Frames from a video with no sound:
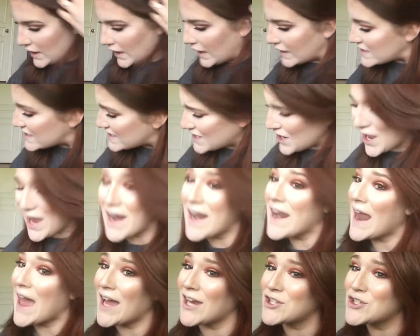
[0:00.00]
It's not
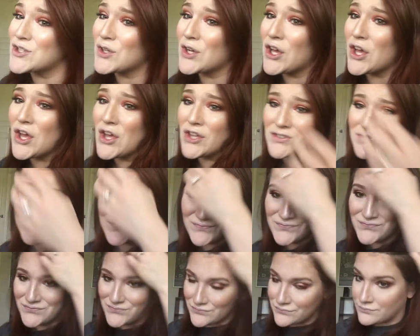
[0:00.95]
natural.
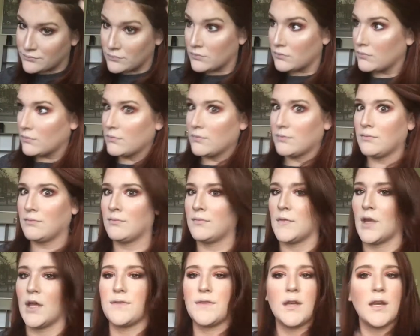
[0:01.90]

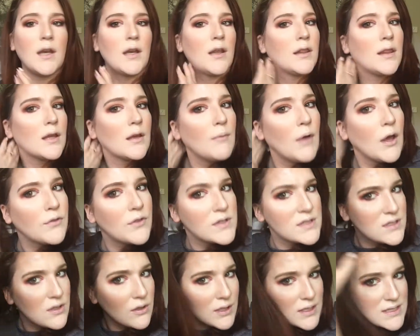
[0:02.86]
Not that anything about
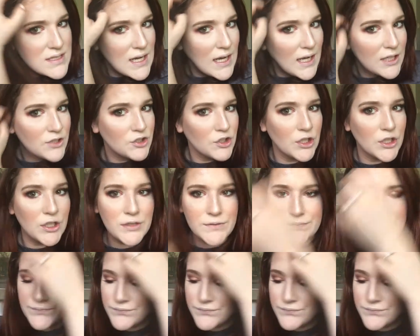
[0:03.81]
this look is natural.